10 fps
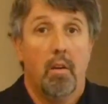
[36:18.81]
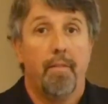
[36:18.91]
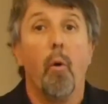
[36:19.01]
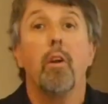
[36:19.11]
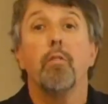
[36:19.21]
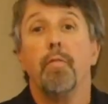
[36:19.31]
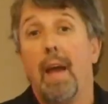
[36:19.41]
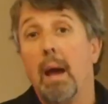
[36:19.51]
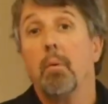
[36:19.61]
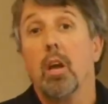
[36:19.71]
for his
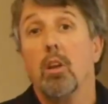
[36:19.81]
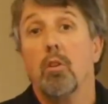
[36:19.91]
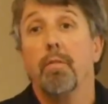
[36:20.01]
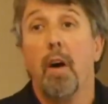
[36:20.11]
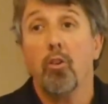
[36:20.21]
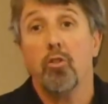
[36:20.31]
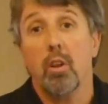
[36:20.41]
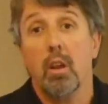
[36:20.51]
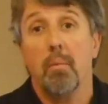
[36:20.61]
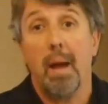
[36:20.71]
family to
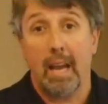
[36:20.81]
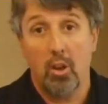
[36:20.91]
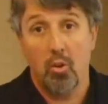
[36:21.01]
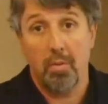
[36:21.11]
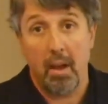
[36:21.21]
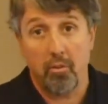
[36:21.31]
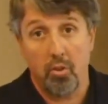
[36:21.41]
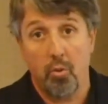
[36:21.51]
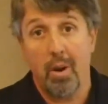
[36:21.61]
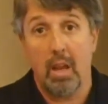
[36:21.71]
function back in
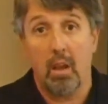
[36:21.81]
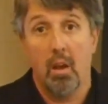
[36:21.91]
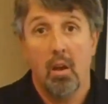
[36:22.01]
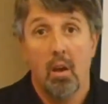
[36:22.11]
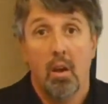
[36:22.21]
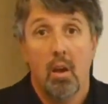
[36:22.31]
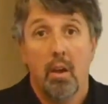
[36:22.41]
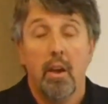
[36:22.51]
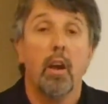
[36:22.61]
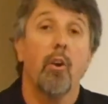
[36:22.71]
2003,
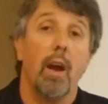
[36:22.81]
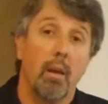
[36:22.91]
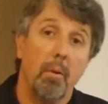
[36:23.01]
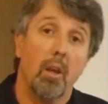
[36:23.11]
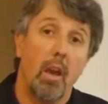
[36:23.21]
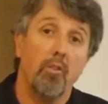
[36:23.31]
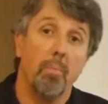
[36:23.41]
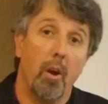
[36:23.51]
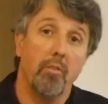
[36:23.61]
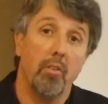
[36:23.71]
incorrect communication,
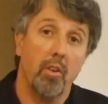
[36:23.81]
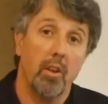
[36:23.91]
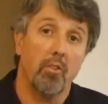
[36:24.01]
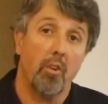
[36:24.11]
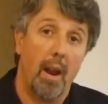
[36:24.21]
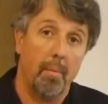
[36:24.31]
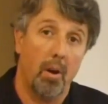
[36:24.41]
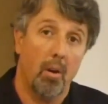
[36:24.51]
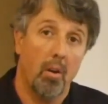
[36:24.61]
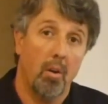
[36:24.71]
parsis, syntax, grammar.
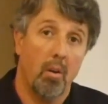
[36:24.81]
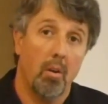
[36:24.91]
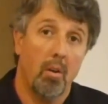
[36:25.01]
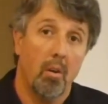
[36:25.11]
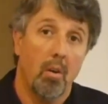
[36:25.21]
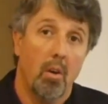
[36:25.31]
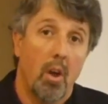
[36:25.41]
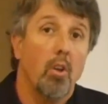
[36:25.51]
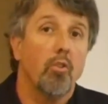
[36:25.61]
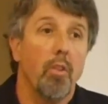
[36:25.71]

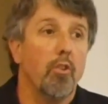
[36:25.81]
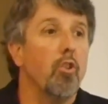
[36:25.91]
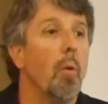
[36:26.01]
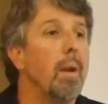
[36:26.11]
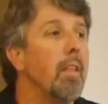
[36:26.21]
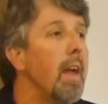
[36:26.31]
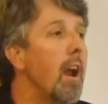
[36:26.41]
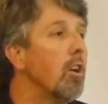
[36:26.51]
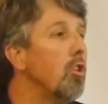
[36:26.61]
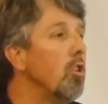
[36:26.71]
So there's nobody
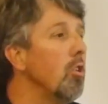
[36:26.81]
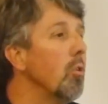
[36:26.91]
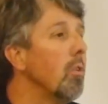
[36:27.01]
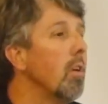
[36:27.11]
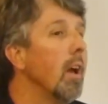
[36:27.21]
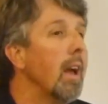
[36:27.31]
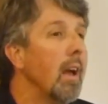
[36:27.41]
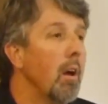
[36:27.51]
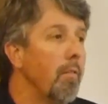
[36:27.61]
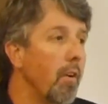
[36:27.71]
there to
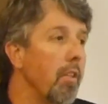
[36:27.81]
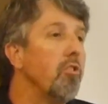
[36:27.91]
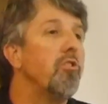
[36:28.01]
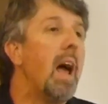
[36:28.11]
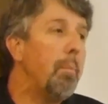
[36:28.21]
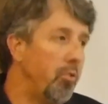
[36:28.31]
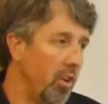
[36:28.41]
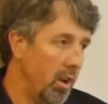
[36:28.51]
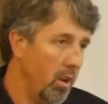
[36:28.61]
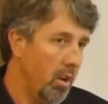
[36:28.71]
for
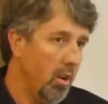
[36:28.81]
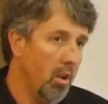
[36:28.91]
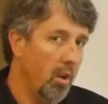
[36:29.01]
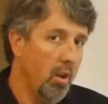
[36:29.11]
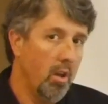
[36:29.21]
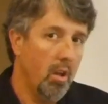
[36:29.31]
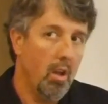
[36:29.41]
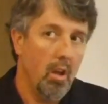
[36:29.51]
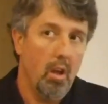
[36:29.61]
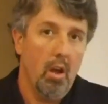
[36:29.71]
theception
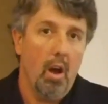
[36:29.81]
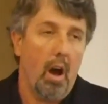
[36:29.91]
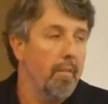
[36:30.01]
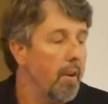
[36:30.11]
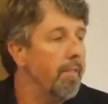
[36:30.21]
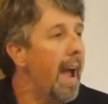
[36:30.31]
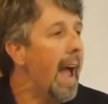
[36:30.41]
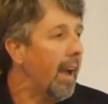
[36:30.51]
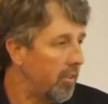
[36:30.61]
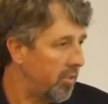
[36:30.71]
of your
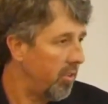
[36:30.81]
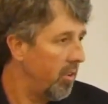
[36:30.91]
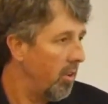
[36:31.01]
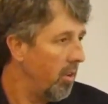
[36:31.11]
facts.